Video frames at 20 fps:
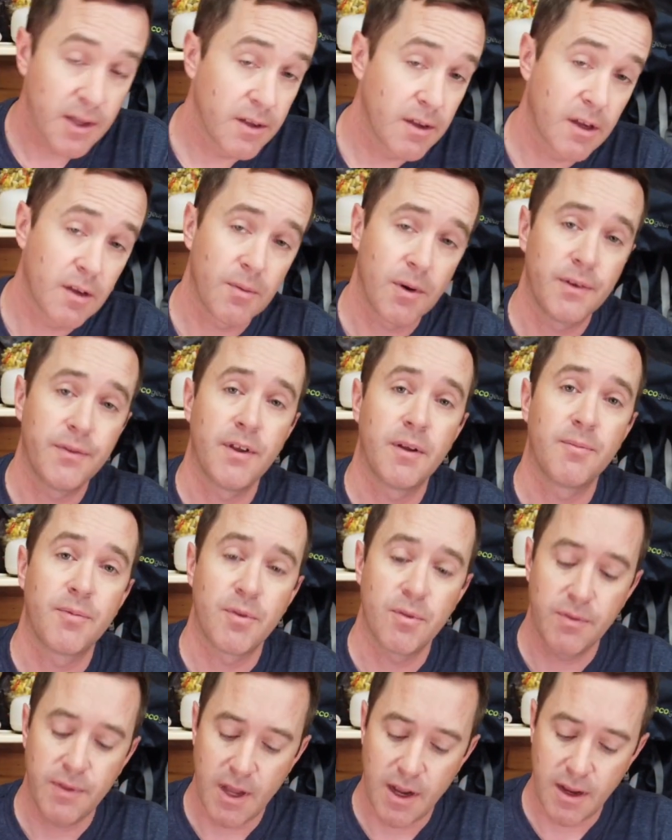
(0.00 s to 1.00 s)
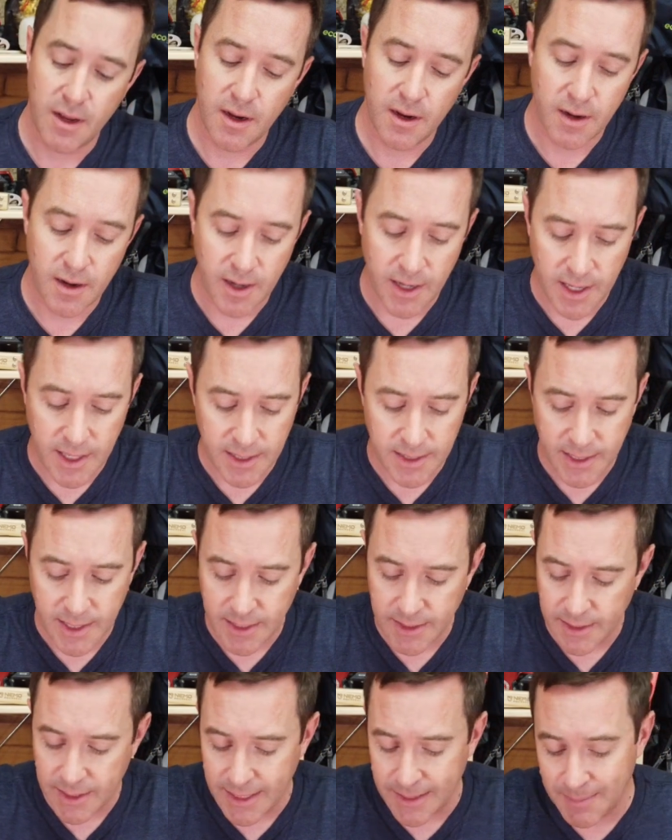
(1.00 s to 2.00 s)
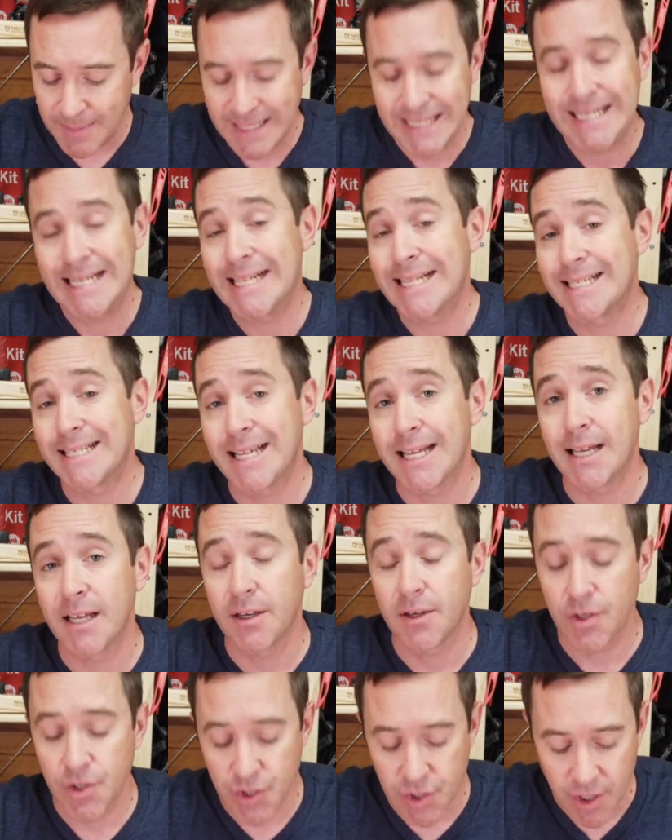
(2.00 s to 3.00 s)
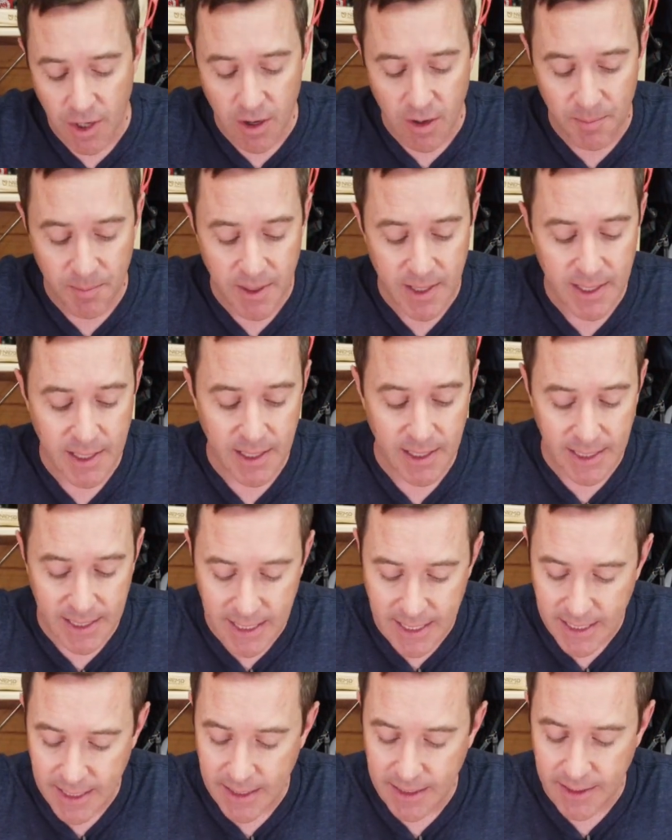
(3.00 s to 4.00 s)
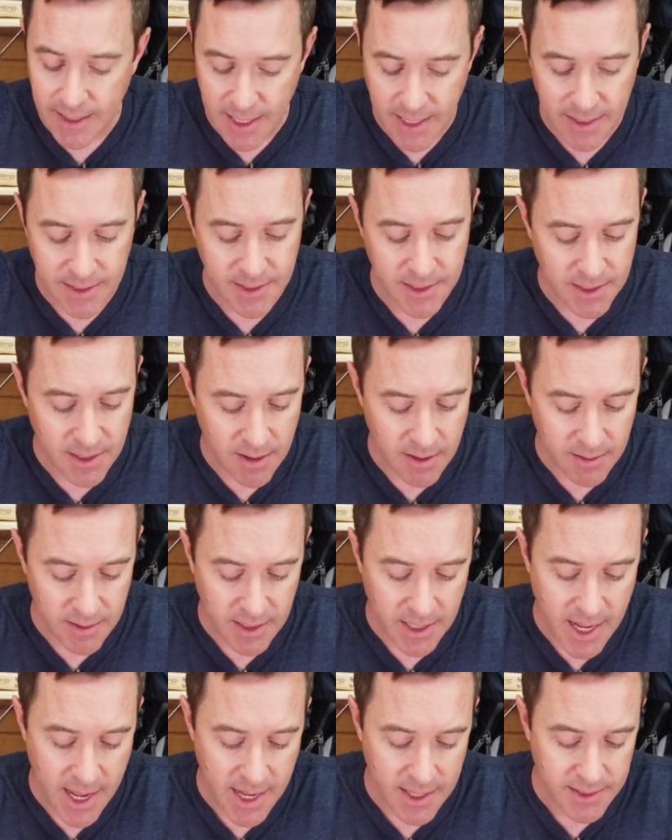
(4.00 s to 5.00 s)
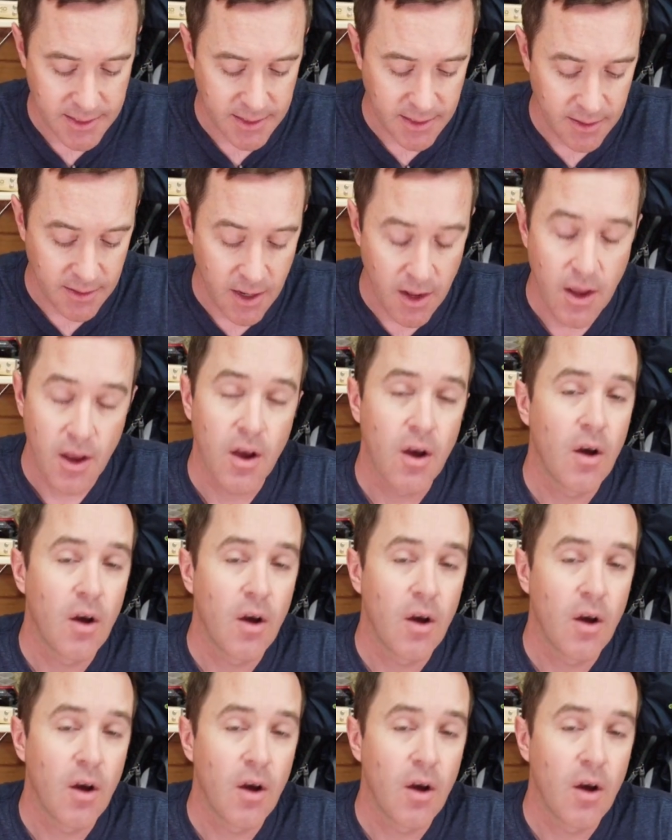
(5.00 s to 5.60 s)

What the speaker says: You can run them through there and get them nice and sharp again and start casting.